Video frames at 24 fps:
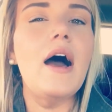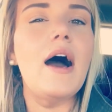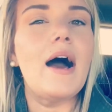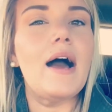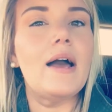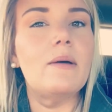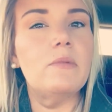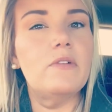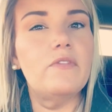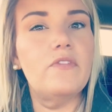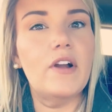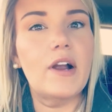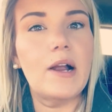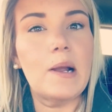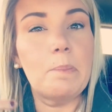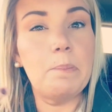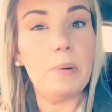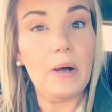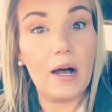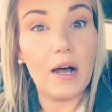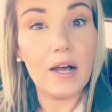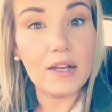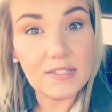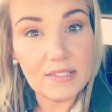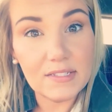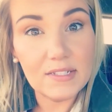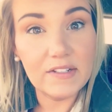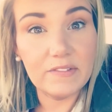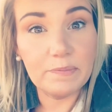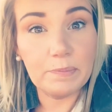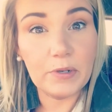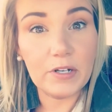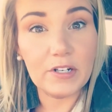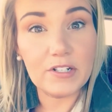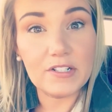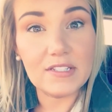I'm a very
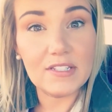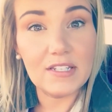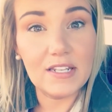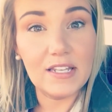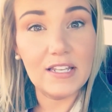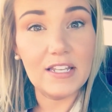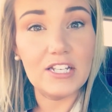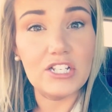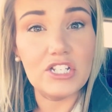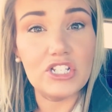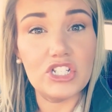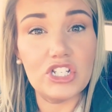positive person in